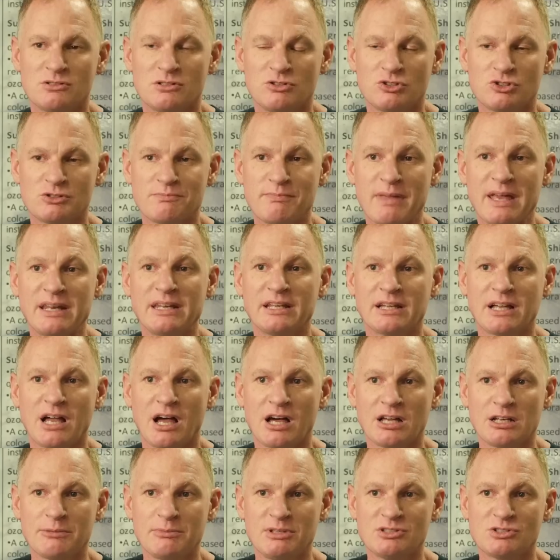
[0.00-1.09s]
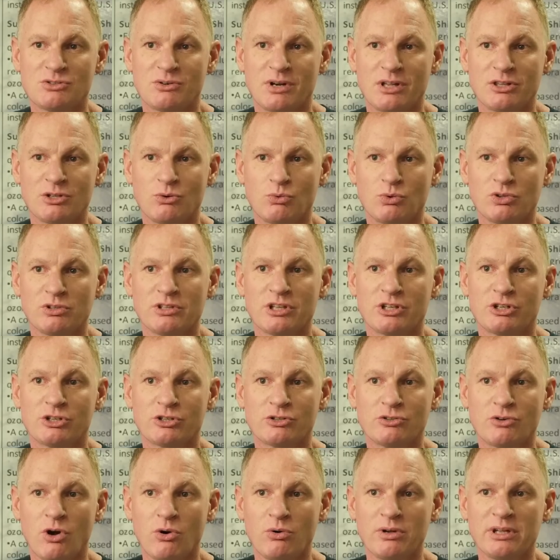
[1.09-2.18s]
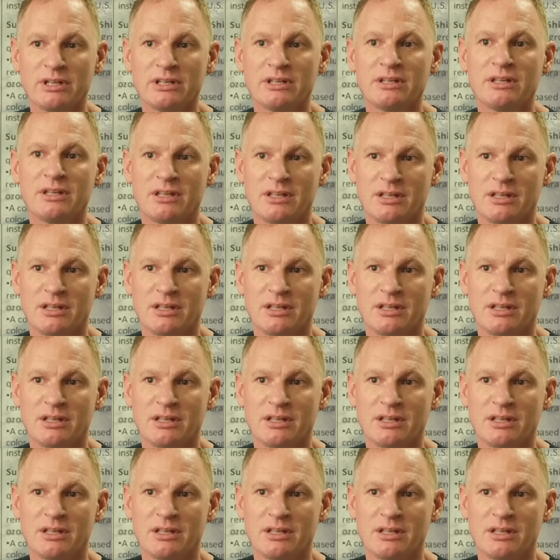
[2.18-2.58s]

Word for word: There's many economies around the world that are growing,